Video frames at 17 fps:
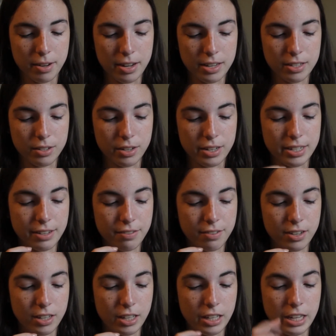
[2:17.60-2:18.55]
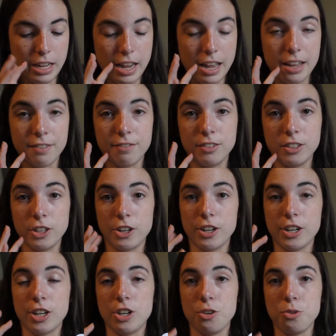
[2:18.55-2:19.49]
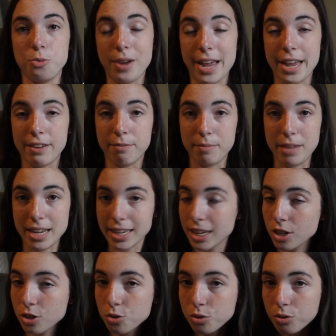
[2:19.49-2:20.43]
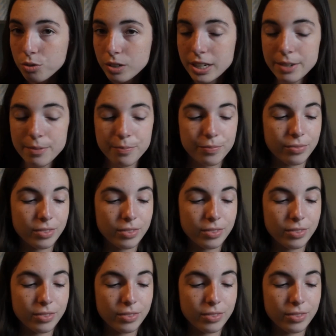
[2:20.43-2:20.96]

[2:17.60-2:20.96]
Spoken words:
so I definitely have learned a new way of making jewelry.